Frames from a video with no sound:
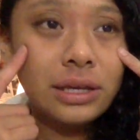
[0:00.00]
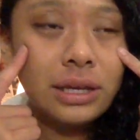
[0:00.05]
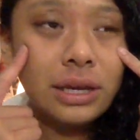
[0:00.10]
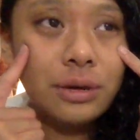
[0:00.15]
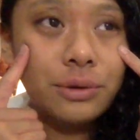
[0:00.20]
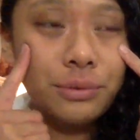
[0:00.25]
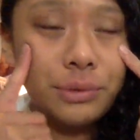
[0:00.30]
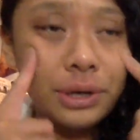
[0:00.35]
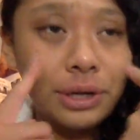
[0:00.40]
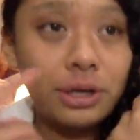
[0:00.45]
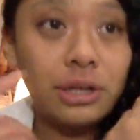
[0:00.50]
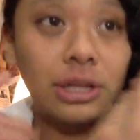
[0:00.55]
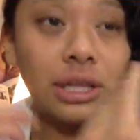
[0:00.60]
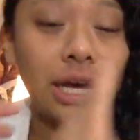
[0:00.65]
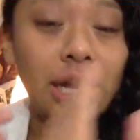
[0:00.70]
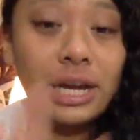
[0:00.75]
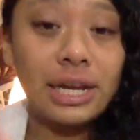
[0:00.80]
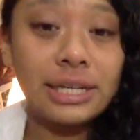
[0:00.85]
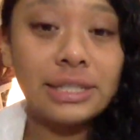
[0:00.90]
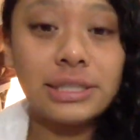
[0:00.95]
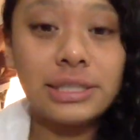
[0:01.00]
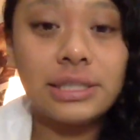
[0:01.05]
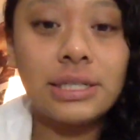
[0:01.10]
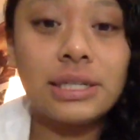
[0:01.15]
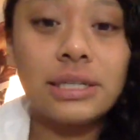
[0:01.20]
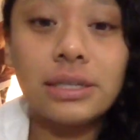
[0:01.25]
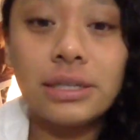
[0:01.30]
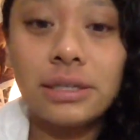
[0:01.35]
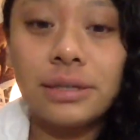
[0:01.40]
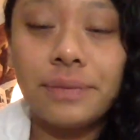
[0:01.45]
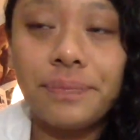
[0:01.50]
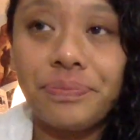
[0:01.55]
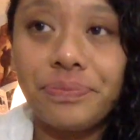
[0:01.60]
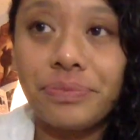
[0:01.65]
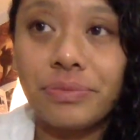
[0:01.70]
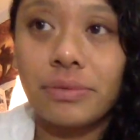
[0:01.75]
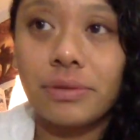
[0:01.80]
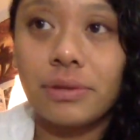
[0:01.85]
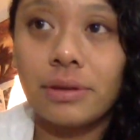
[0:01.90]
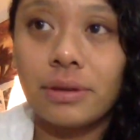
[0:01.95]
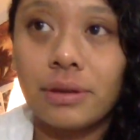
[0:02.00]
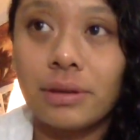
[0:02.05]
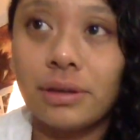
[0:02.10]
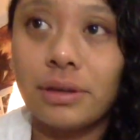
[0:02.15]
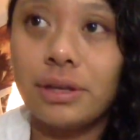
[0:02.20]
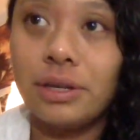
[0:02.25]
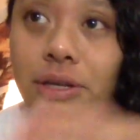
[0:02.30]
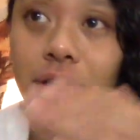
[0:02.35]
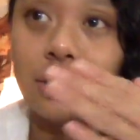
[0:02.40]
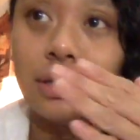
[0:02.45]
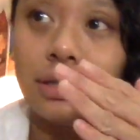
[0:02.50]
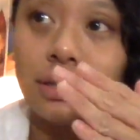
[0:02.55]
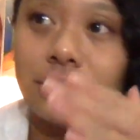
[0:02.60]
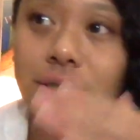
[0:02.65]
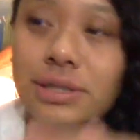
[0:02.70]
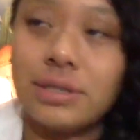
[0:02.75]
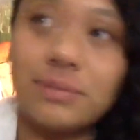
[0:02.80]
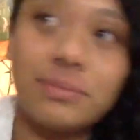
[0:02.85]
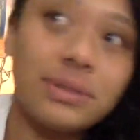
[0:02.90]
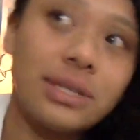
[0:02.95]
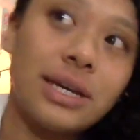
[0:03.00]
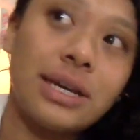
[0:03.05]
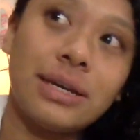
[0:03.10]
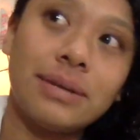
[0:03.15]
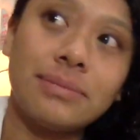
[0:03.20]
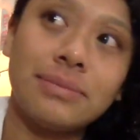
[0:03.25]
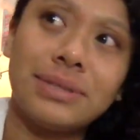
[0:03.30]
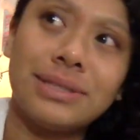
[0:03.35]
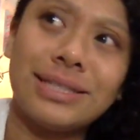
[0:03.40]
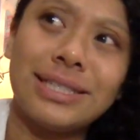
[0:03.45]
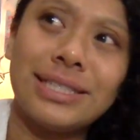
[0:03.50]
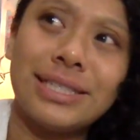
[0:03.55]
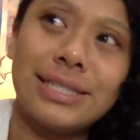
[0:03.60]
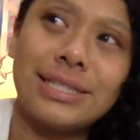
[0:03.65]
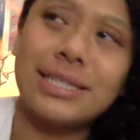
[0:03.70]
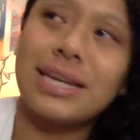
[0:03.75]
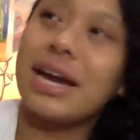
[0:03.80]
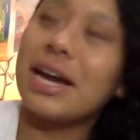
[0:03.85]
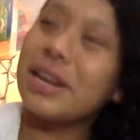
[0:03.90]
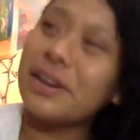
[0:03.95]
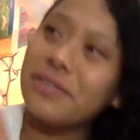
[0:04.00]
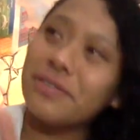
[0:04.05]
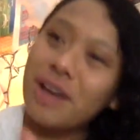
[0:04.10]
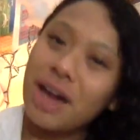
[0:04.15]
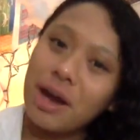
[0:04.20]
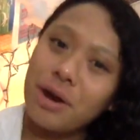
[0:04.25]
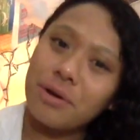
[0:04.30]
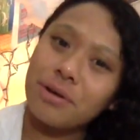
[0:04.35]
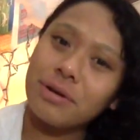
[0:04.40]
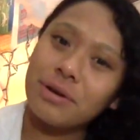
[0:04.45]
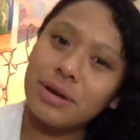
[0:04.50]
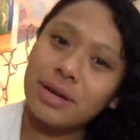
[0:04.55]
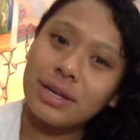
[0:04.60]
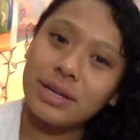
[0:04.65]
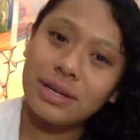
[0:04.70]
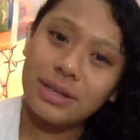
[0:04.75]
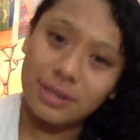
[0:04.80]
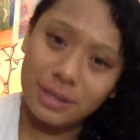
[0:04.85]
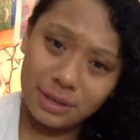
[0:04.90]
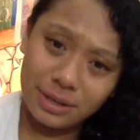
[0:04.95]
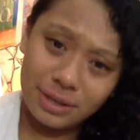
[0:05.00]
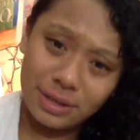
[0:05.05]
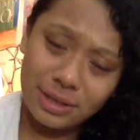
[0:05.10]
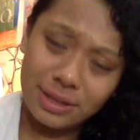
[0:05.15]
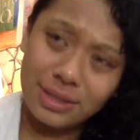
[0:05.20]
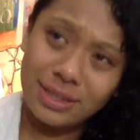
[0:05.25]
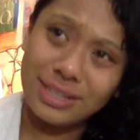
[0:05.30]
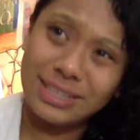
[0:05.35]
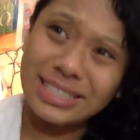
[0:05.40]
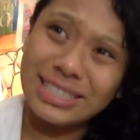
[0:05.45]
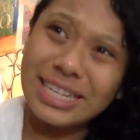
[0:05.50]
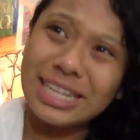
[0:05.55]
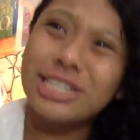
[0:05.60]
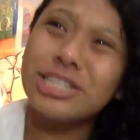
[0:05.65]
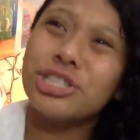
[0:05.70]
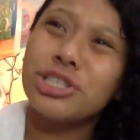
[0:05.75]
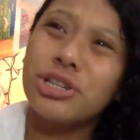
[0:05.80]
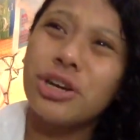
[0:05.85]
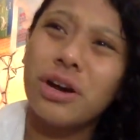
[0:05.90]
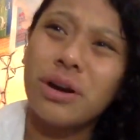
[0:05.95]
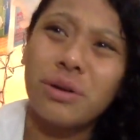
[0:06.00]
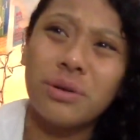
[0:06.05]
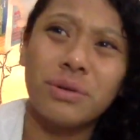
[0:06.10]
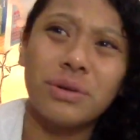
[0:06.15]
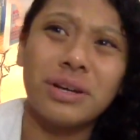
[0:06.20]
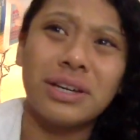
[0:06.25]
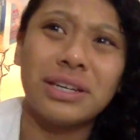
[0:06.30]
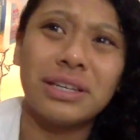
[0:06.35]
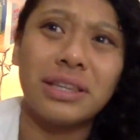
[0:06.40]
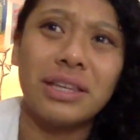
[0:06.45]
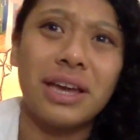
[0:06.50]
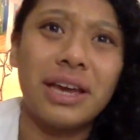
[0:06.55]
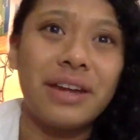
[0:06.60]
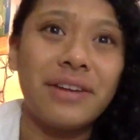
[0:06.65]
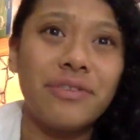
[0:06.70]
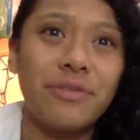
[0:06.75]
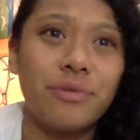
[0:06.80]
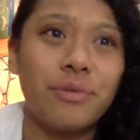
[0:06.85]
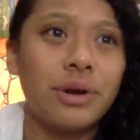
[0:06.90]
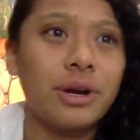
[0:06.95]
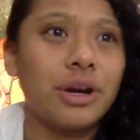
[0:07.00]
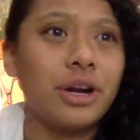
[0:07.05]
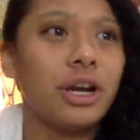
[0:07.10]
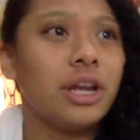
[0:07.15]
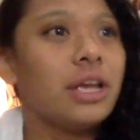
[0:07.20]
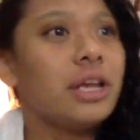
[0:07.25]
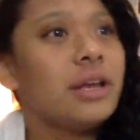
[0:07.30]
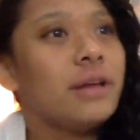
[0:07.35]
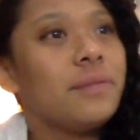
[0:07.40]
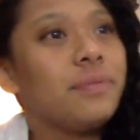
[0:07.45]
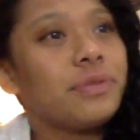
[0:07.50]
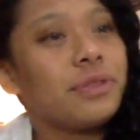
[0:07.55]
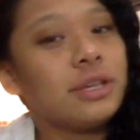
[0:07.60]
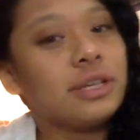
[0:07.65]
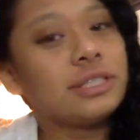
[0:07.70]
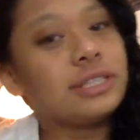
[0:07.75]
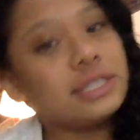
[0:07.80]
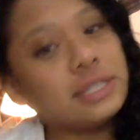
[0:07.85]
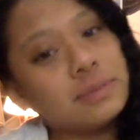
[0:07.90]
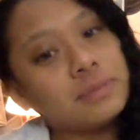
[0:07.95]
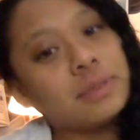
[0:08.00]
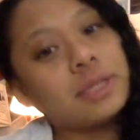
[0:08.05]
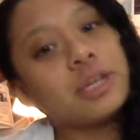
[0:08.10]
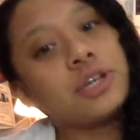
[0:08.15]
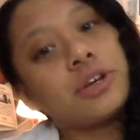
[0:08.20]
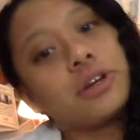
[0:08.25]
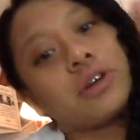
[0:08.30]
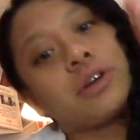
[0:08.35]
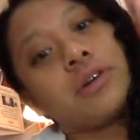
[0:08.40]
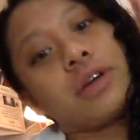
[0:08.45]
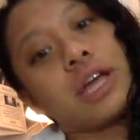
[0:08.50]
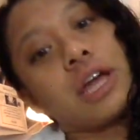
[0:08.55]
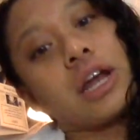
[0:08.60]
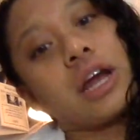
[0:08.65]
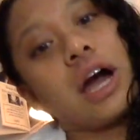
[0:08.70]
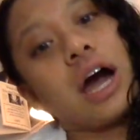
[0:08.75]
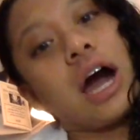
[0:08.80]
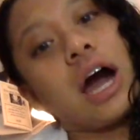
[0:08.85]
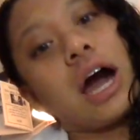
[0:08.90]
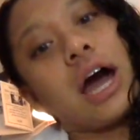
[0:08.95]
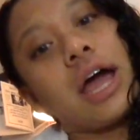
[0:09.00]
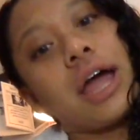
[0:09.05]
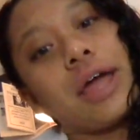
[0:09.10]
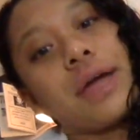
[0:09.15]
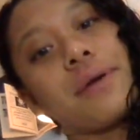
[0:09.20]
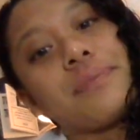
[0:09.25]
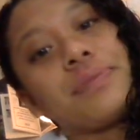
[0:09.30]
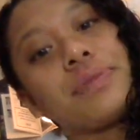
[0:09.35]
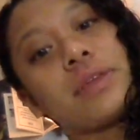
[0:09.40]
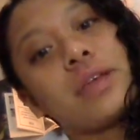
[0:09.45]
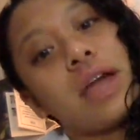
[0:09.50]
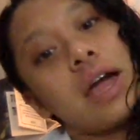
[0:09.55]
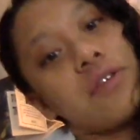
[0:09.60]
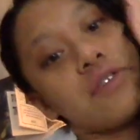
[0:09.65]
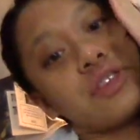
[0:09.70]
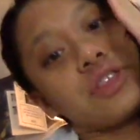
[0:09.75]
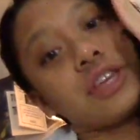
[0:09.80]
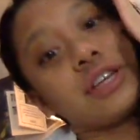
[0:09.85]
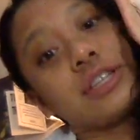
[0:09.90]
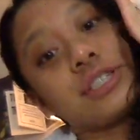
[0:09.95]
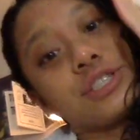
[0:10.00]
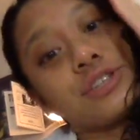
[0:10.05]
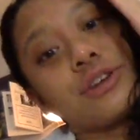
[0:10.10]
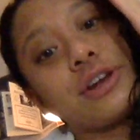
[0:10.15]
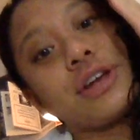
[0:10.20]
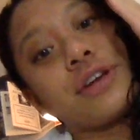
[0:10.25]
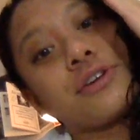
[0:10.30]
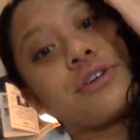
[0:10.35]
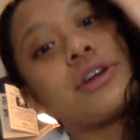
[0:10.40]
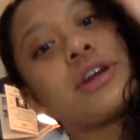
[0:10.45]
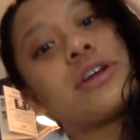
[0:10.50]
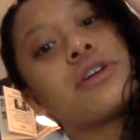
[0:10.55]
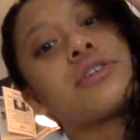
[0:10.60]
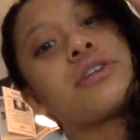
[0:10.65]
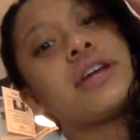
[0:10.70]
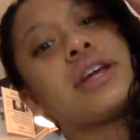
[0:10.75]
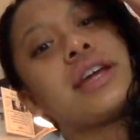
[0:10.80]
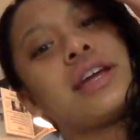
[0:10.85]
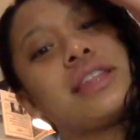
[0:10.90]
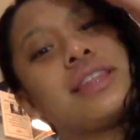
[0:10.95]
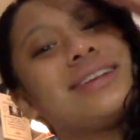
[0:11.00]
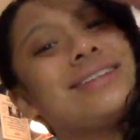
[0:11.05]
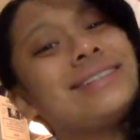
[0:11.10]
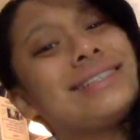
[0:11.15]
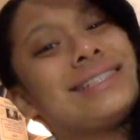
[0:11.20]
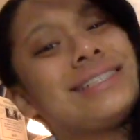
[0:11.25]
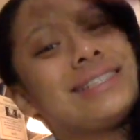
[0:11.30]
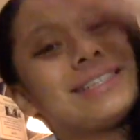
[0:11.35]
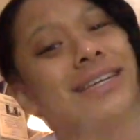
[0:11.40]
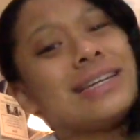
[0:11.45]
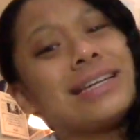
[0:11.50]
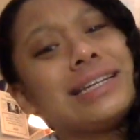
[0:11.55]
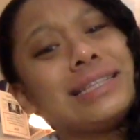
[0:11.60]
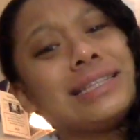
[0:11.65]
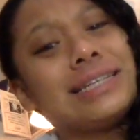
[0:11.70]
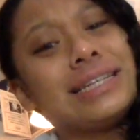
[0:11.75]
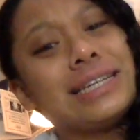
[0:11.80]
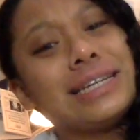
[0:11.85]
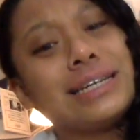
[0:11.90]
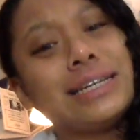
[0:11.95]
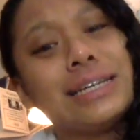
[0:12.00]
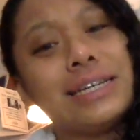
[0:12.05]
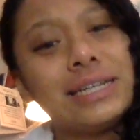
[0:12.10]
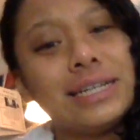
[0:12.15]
realized sometimes this is kind of how things tend to go in life, where you seem like you're going on a high, everything is great, great, great, and then suddenly